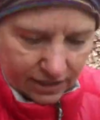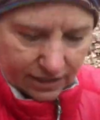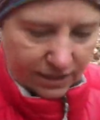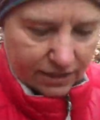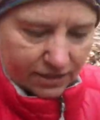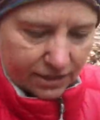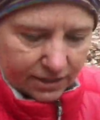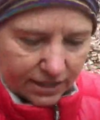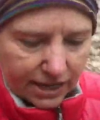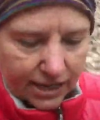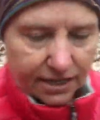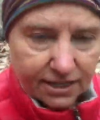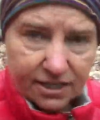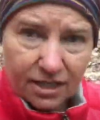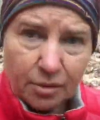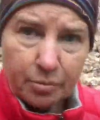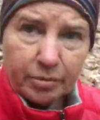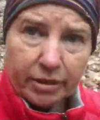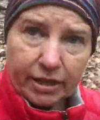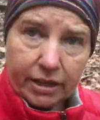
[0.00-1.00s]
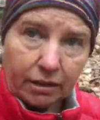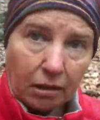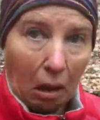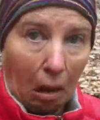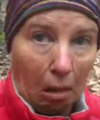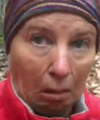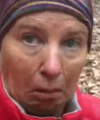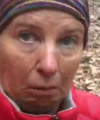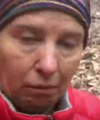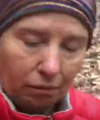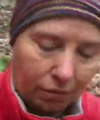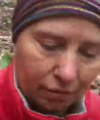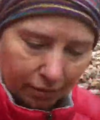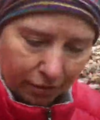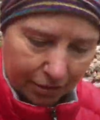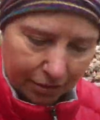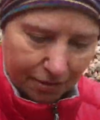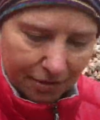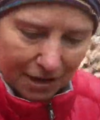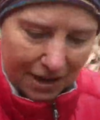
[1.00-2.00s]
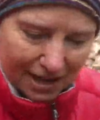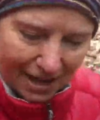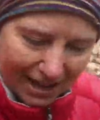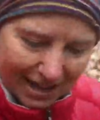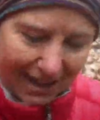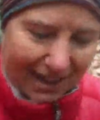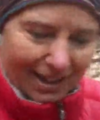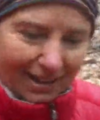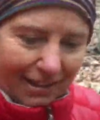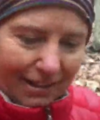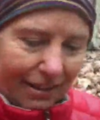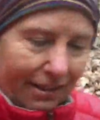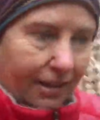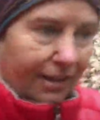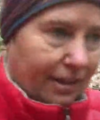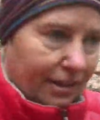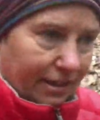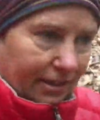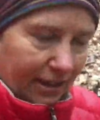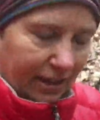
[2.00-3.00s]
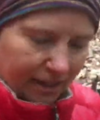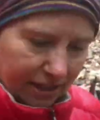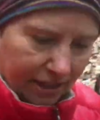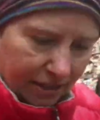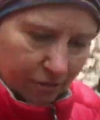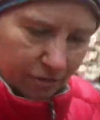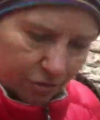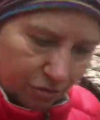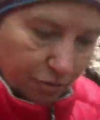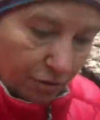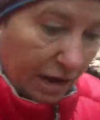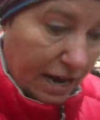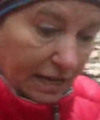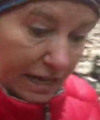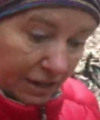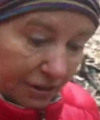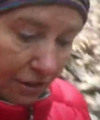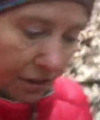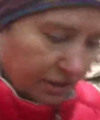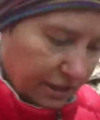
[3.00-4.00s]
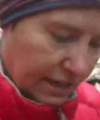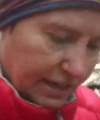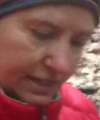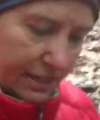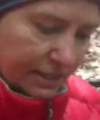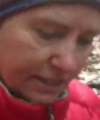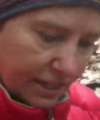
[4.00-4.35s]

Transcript: It's day something. I don't know. It was raining all last